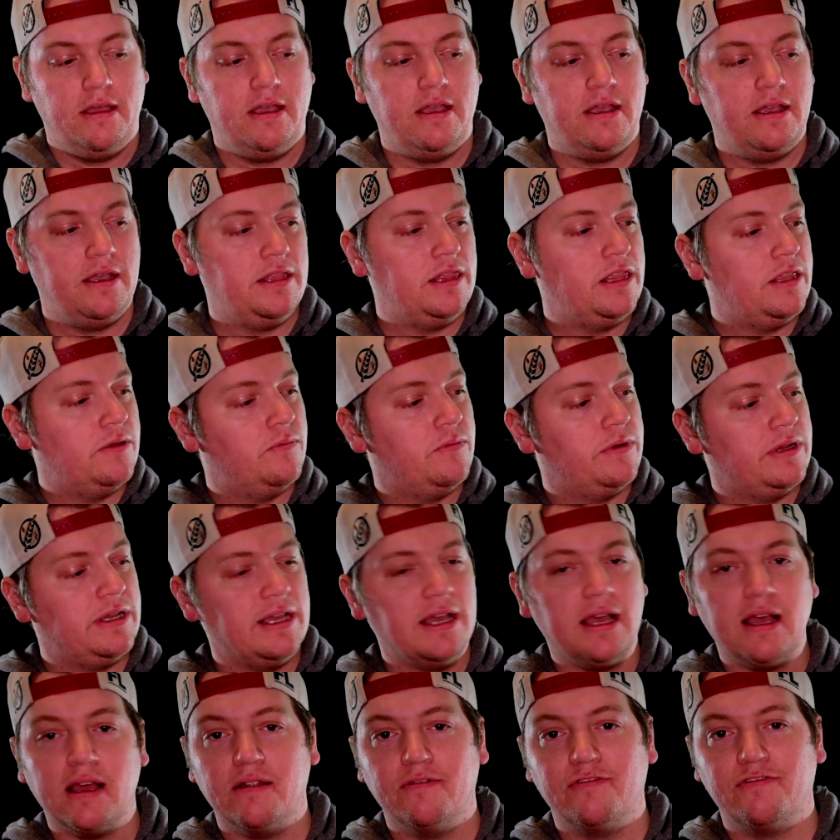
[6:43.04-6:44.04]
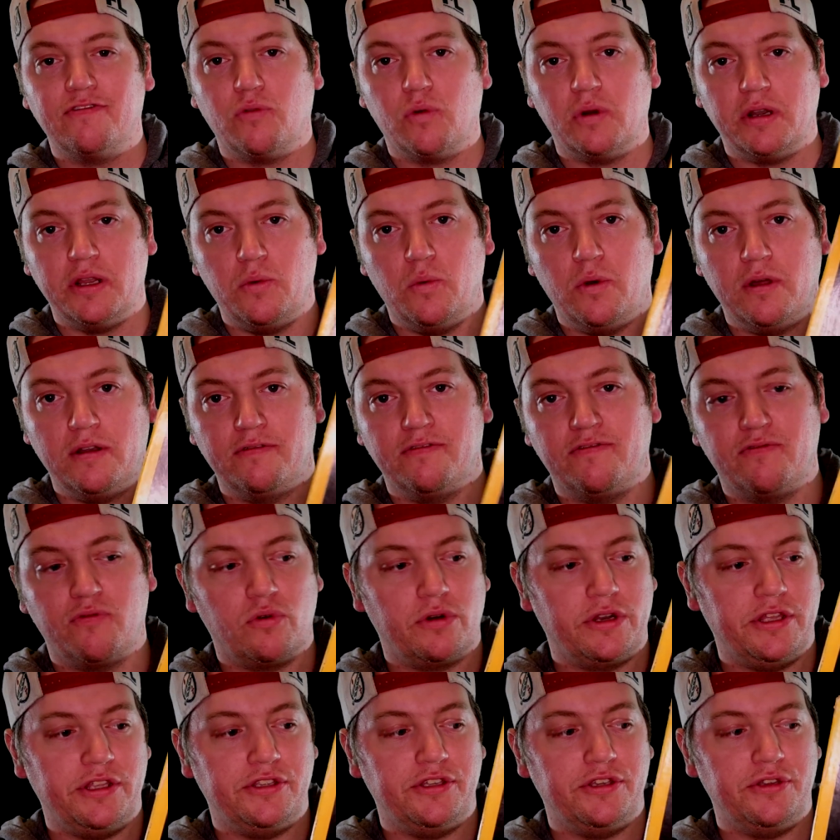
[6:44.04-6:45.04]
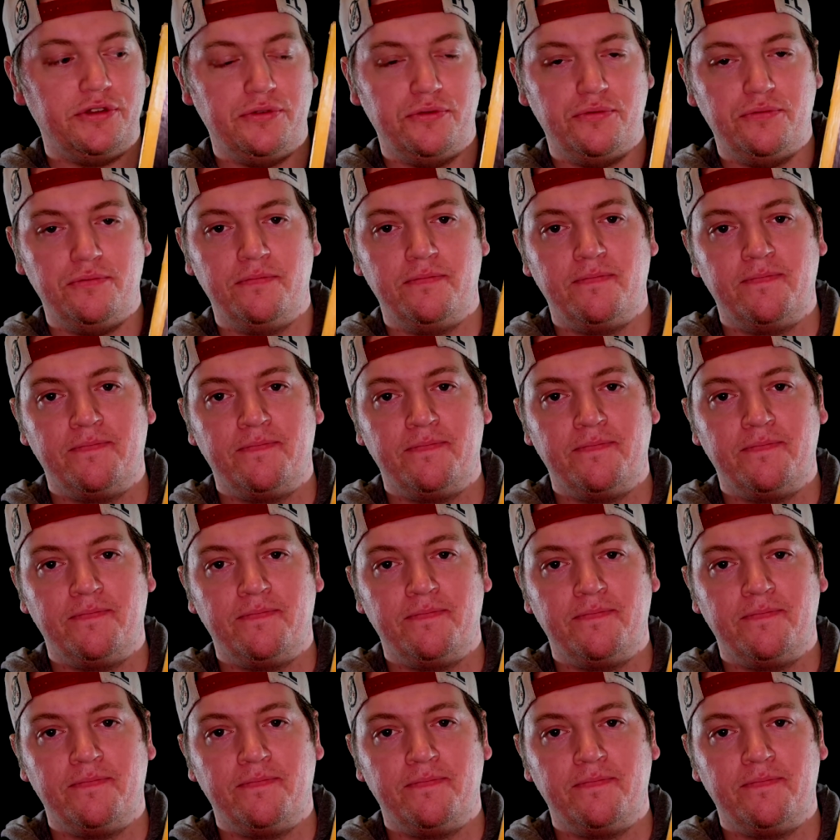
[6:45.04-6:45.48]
And then we got 41 to 42.